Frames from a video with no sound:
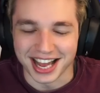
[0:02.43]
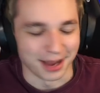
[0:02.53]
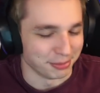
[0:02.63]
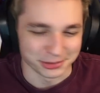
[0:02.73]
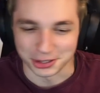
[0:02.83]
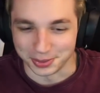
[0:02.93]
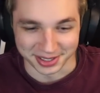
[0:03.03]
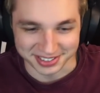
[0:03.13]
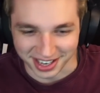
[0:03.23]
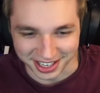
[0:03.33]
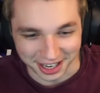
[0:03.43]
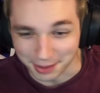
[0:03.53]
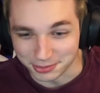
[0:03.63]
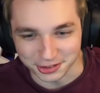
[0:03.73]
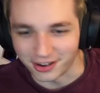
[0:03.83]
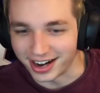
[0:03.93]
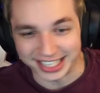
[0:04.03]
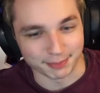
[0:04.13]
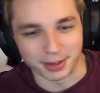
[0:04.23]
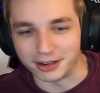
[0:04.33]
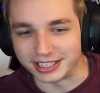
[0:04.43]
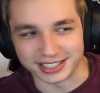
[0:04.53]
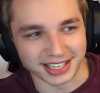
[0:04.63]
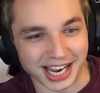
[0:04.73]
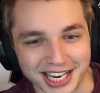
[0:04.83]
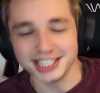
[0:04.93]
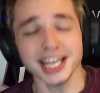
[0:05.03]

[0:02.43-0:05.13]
I'm so excited. I'm sorry. I can barely contain it.